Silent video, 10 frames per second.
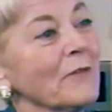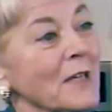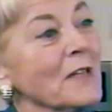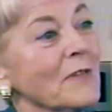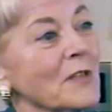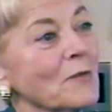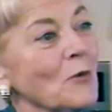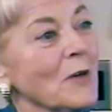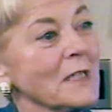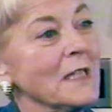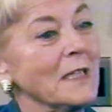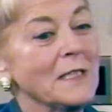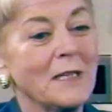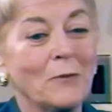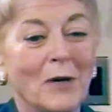friend of his walked in
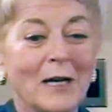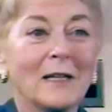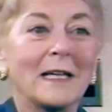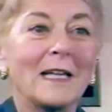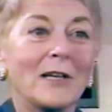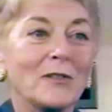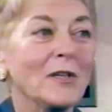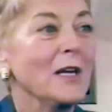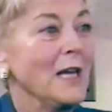and said, well, I guess,